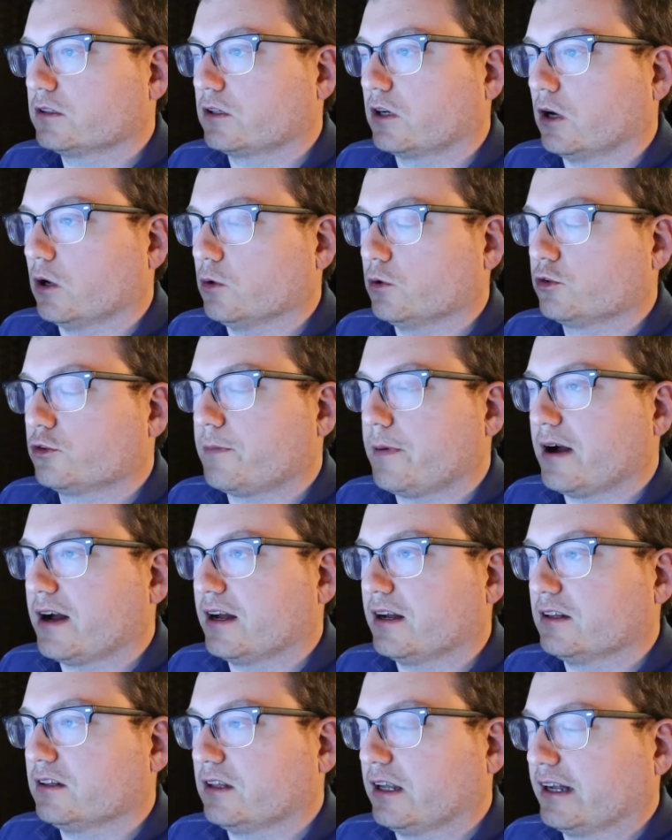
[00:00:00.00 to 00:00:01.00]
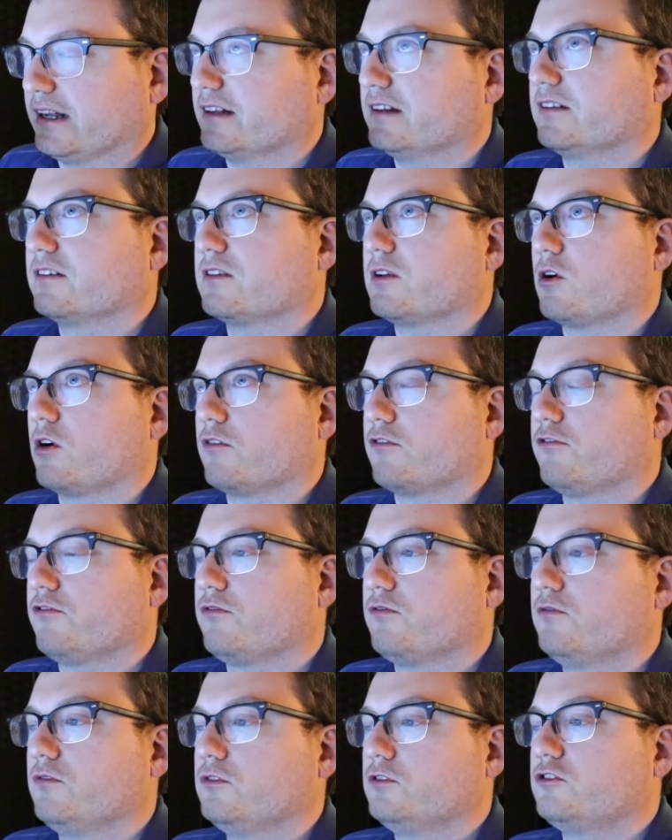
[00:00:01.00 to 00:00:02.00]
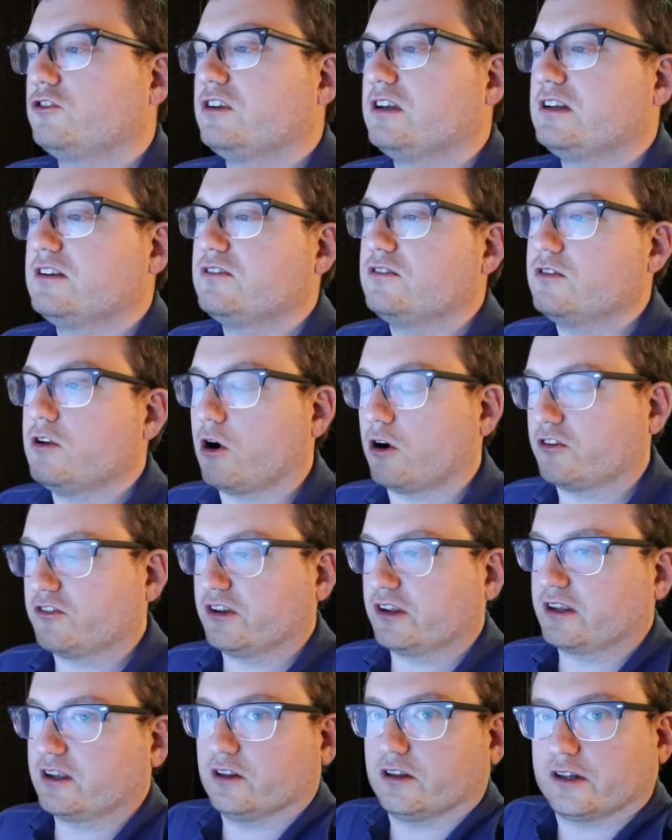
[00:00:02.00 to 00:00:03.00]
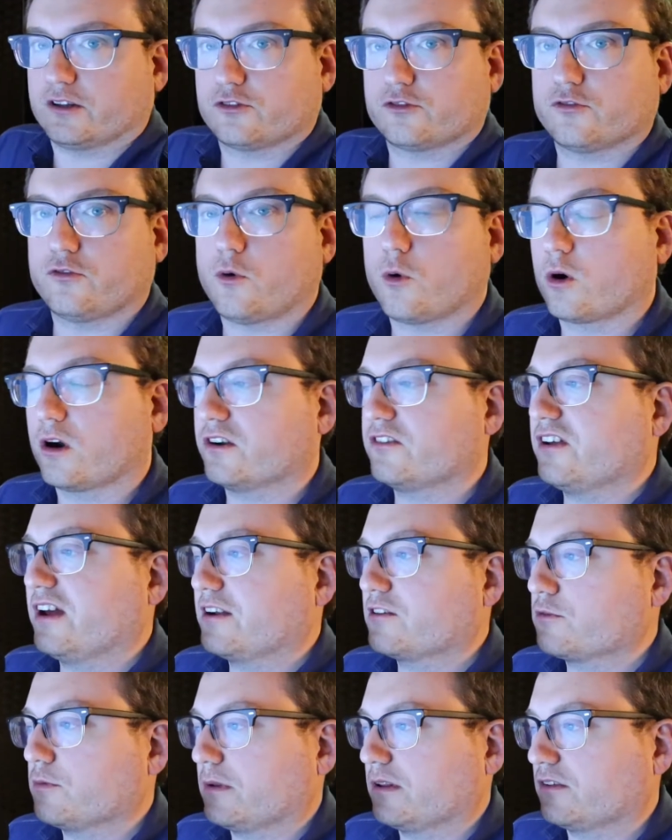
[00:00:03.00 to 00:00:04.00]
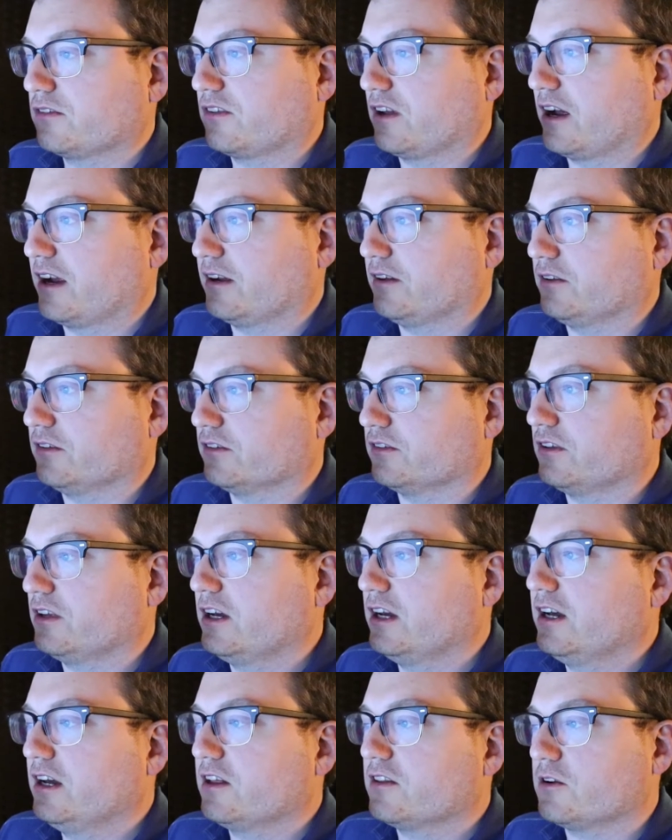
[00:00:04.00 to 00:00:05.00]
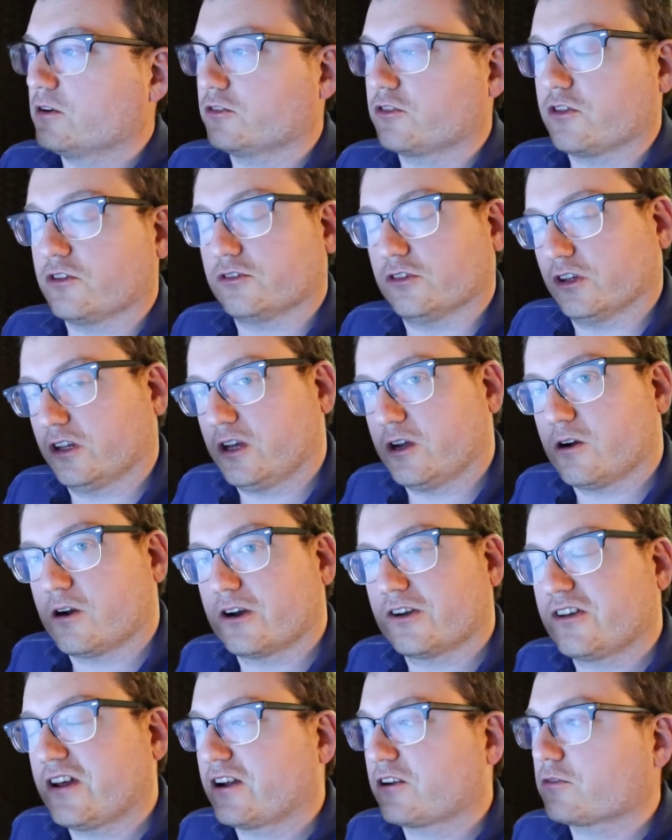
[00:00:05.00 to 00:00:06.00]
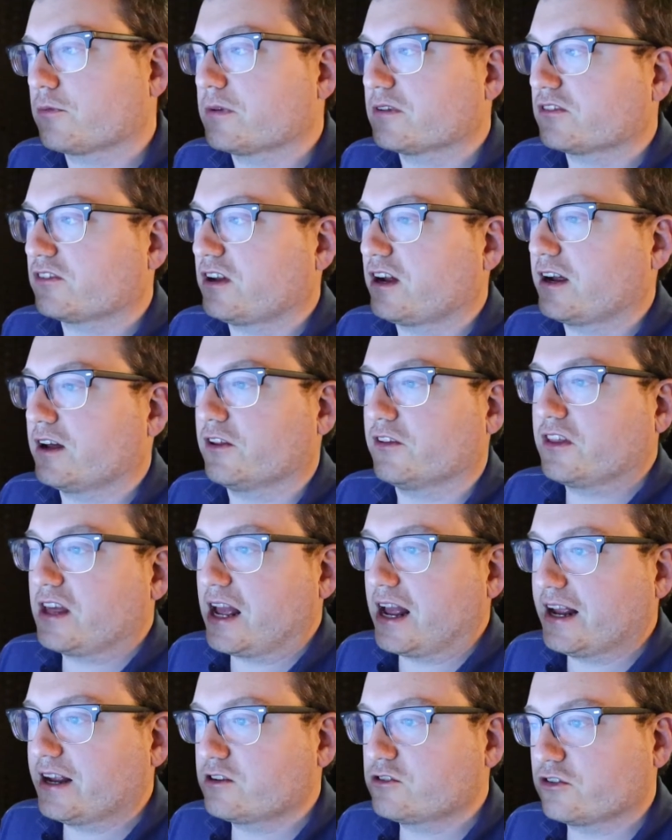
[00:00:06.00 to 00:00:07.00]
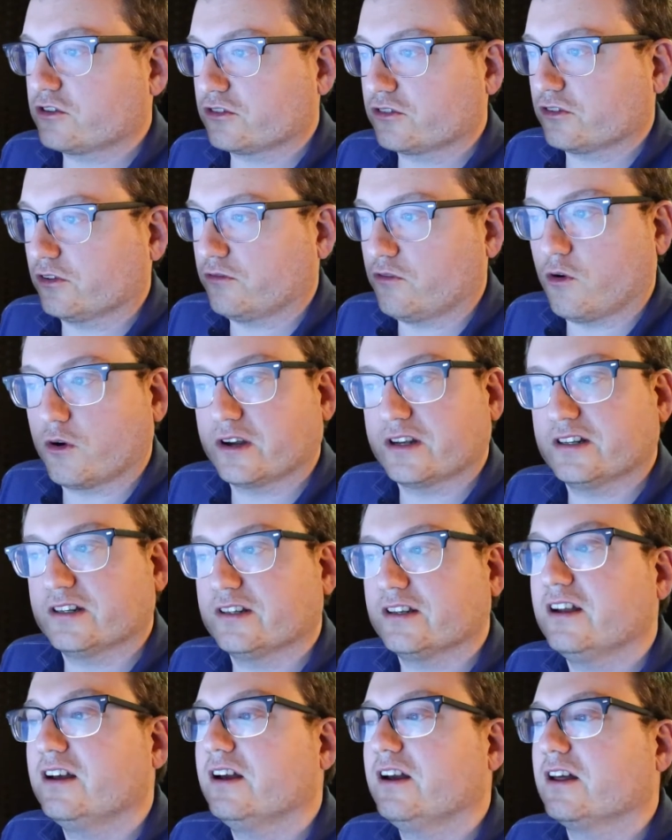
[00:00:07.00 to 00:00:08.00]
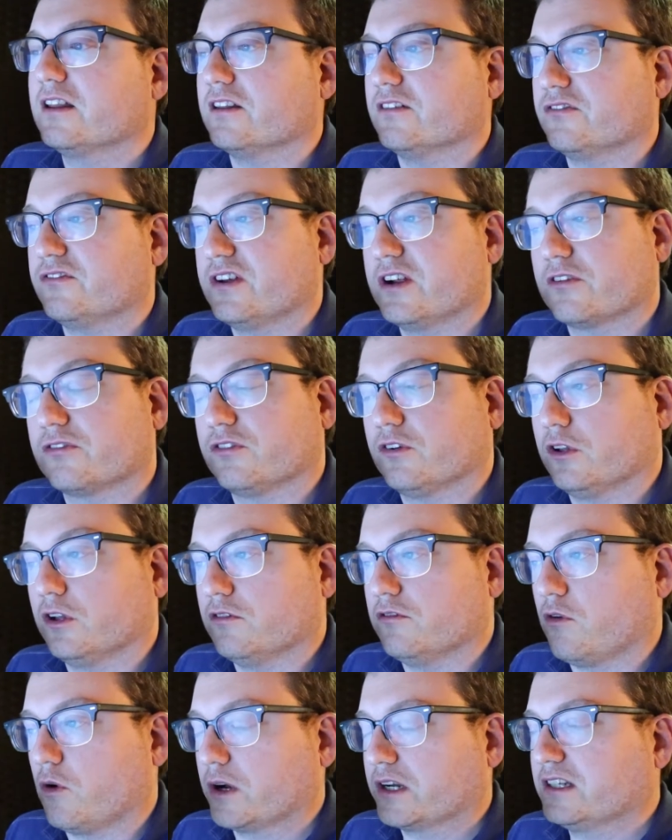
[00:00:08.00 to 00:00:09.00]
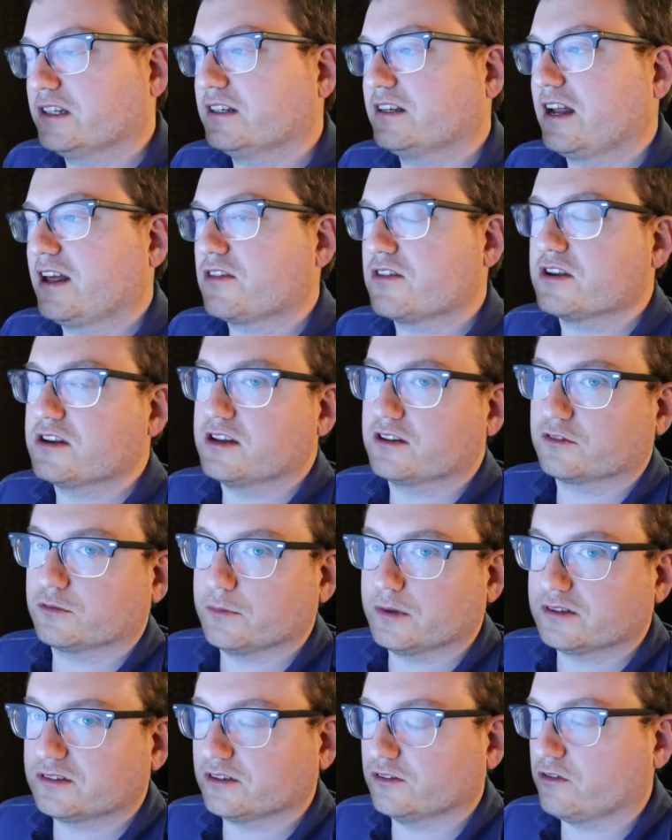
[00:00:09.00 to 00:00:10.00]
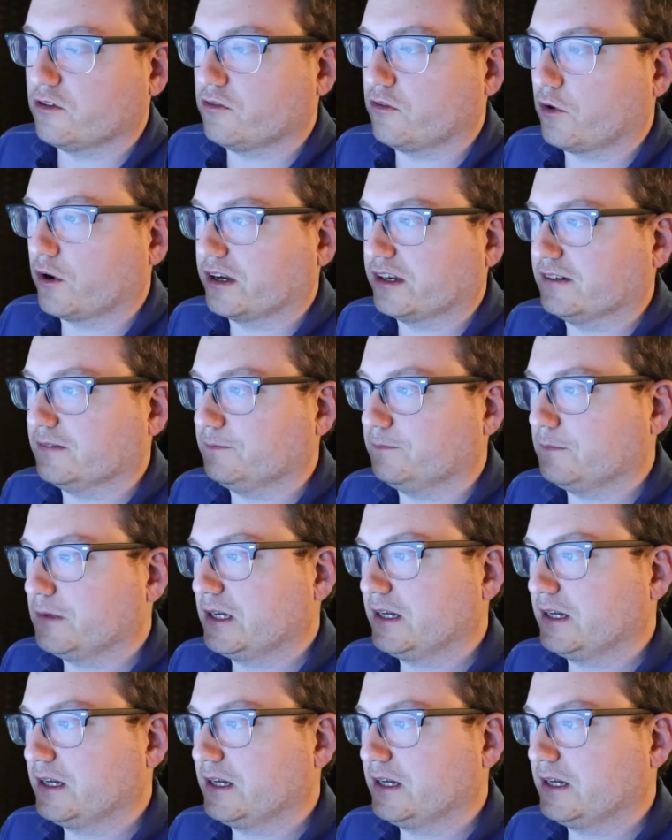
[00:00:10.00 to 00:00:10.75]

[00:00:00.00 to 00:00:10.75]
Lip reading: goes by, like, she articulates four attachment styles. There's the secure attachment style, the anxious avoidant, the fearful avoidant, and the dismissive avoidant.